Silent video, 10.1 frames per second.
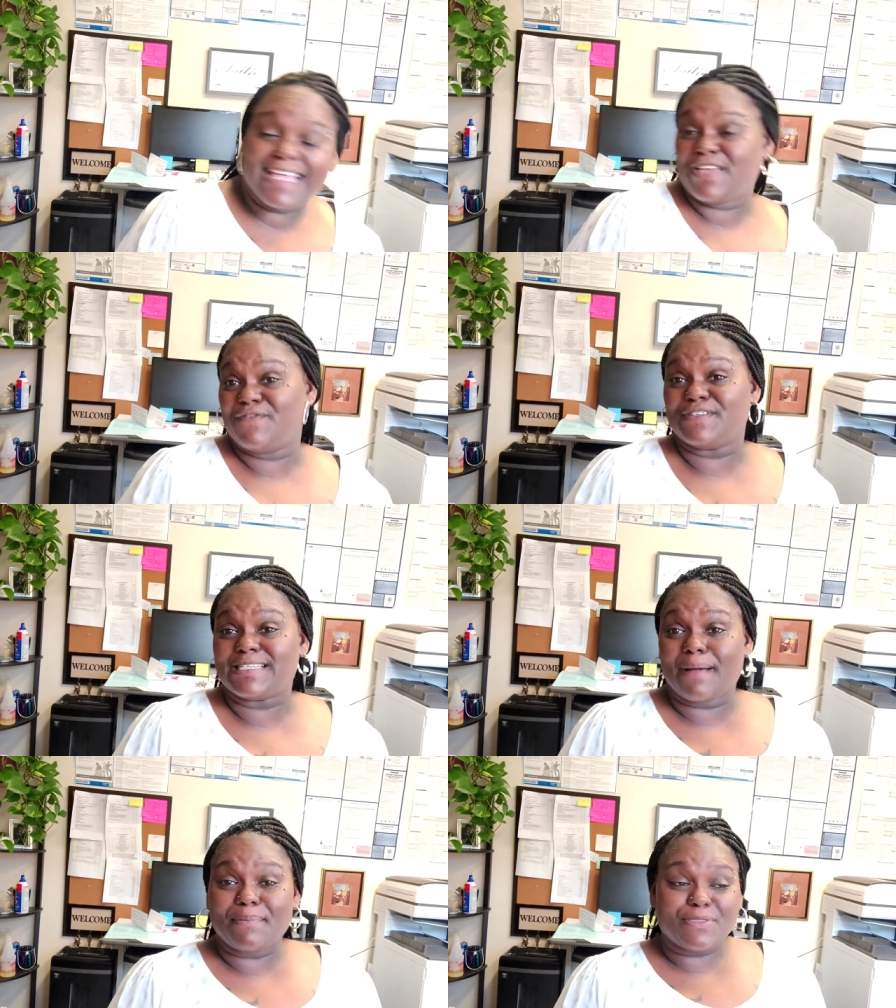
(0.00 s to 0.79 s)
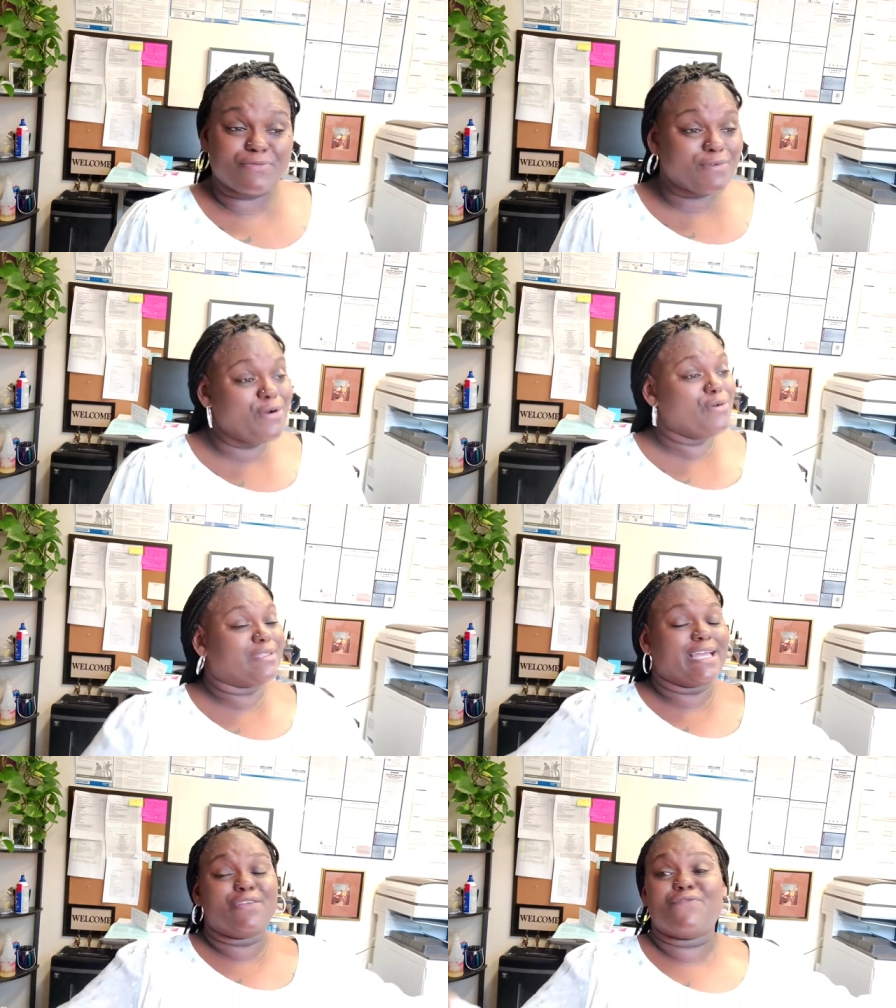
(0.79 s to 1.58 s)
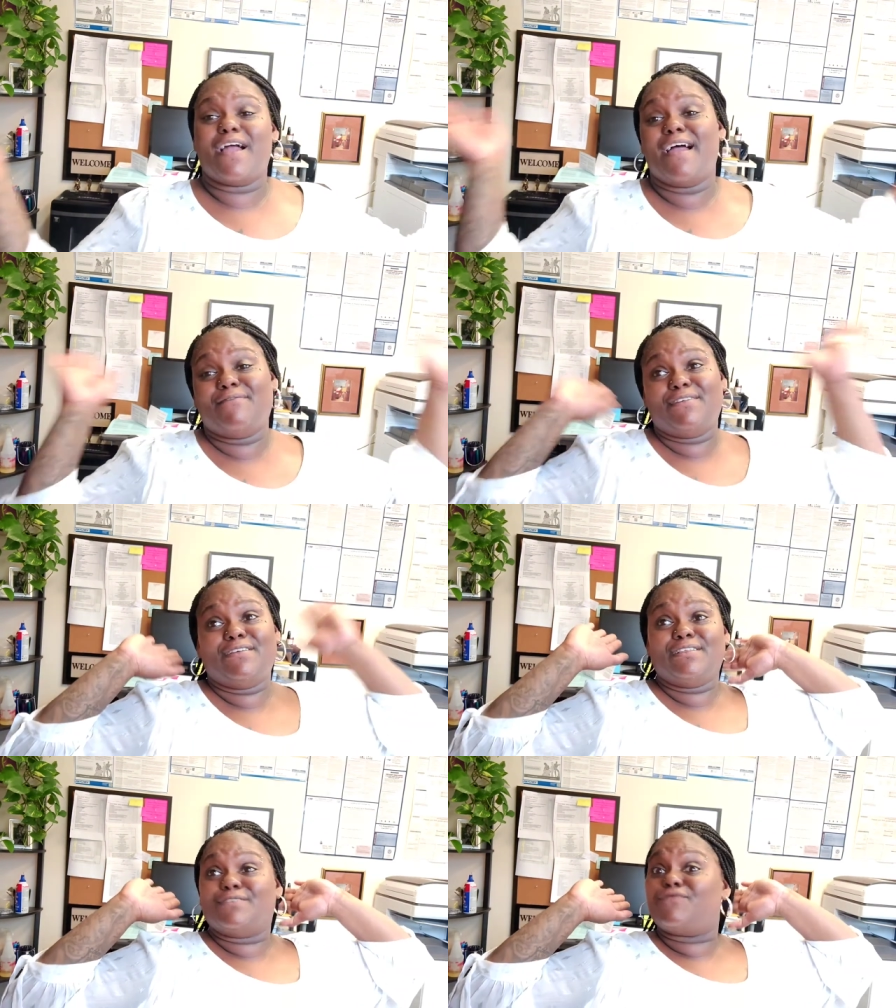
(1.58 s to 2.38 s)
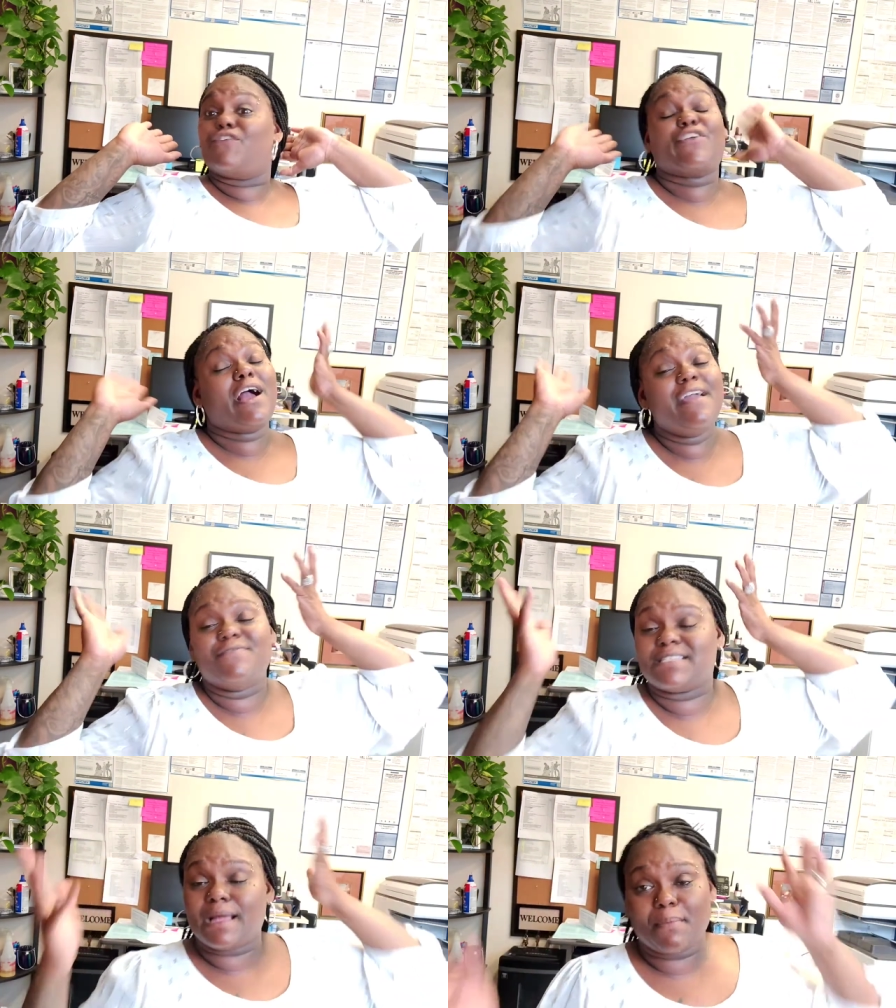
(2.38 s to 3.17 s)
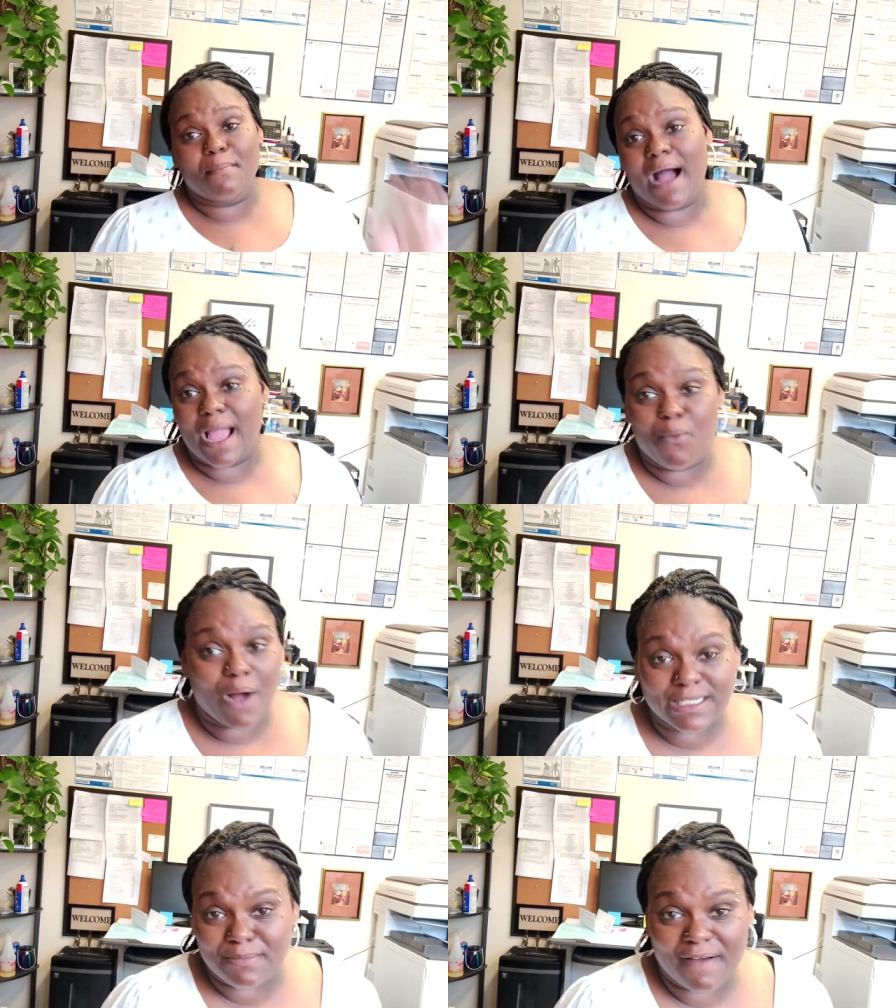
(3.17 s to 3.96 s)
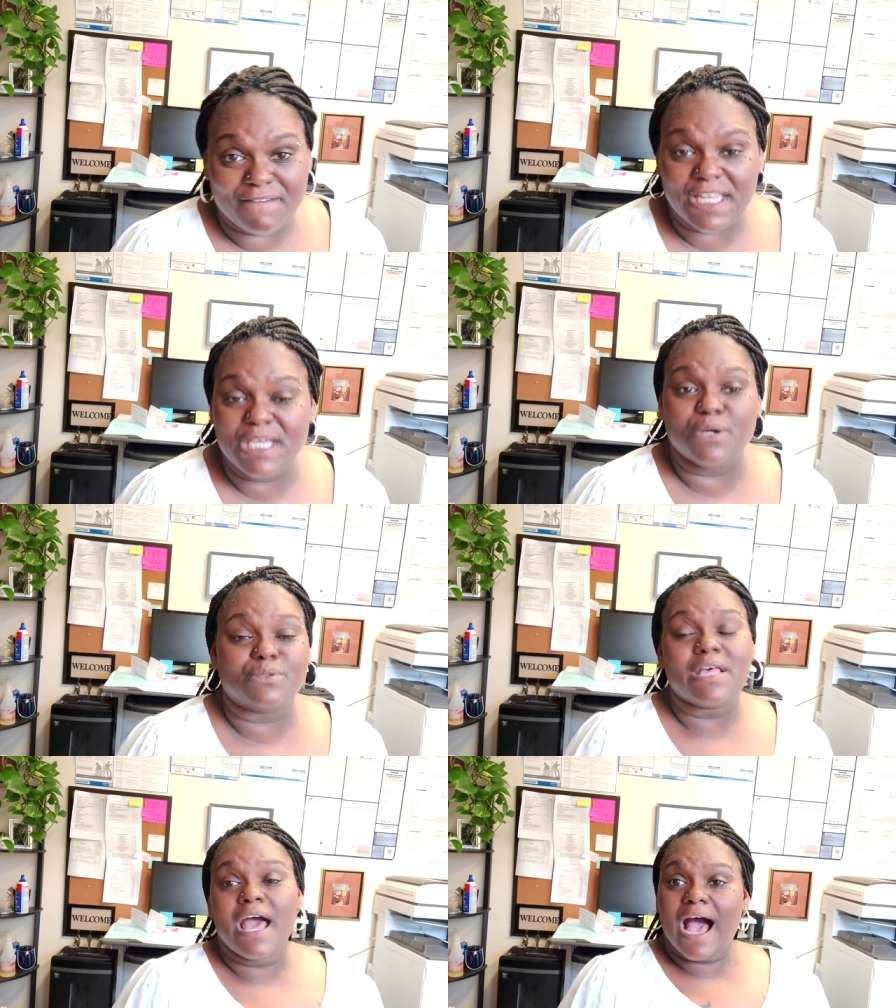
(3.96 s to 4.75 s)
Thank you for stopping through. Thank you for having for even stopping by and watching my videos.